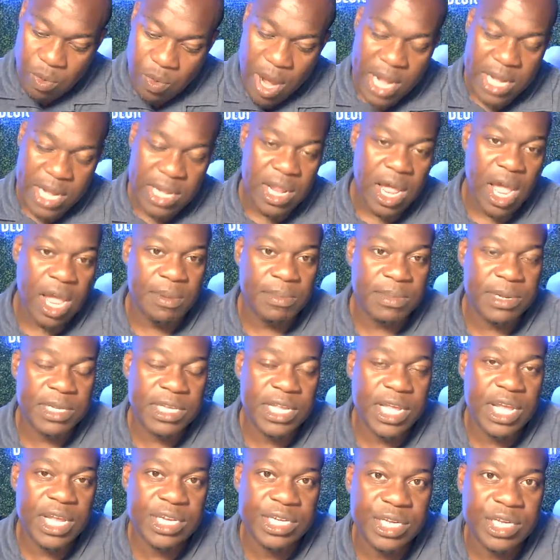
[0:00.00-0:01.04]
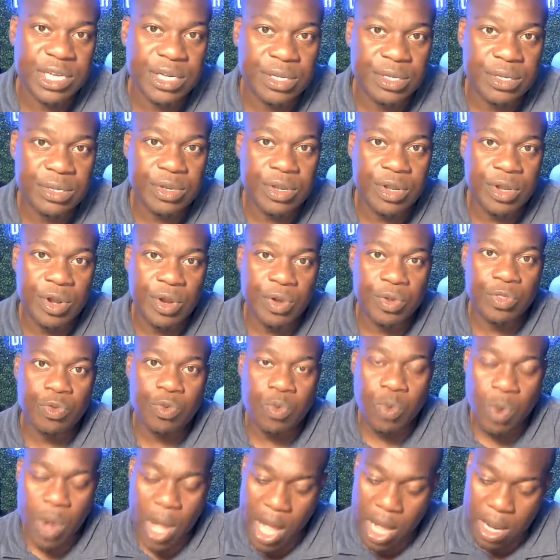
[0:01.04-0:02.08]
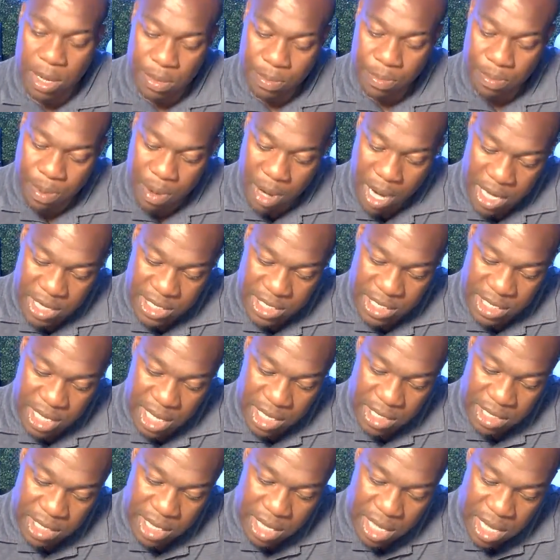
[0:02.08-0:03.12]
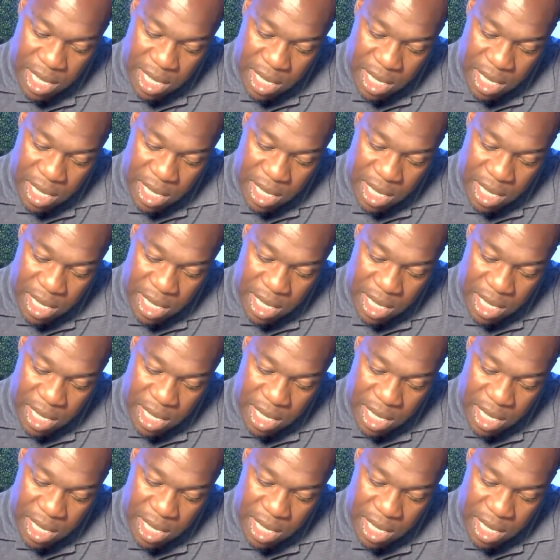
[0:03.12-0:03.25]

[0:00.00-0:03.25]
right documentation, throughout the process.